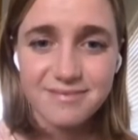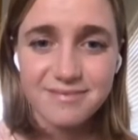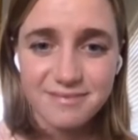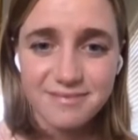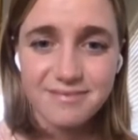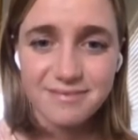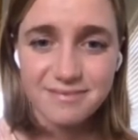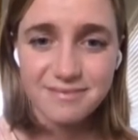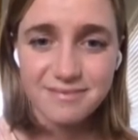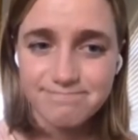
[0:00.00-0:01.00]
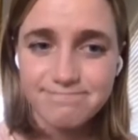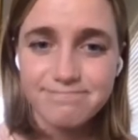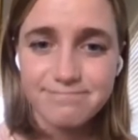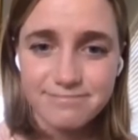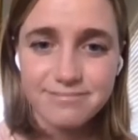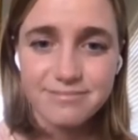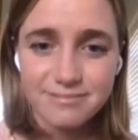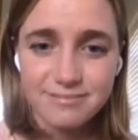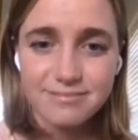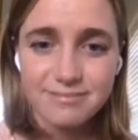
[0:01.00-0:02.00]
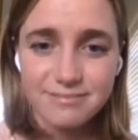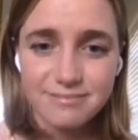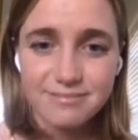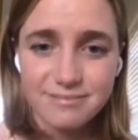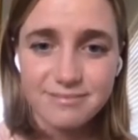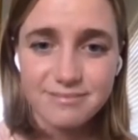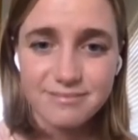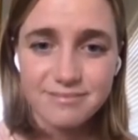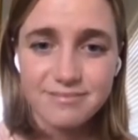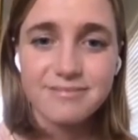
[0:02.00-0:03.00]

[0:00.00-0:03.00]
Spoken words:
No words are spoken by the person on screen.